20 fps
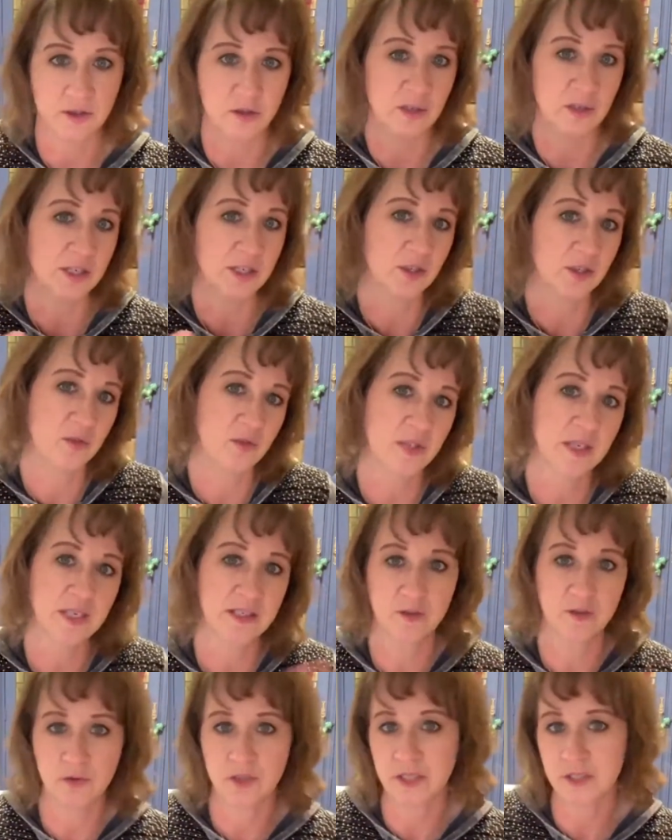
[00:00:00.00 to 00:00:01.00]
You need to do
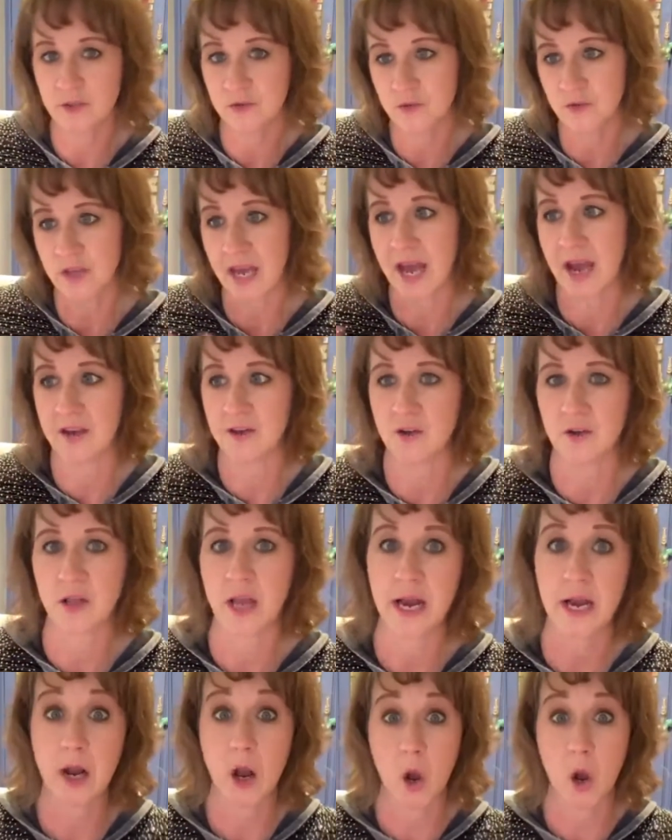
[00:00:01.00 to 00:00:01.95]
this. You need to do that. And you're like,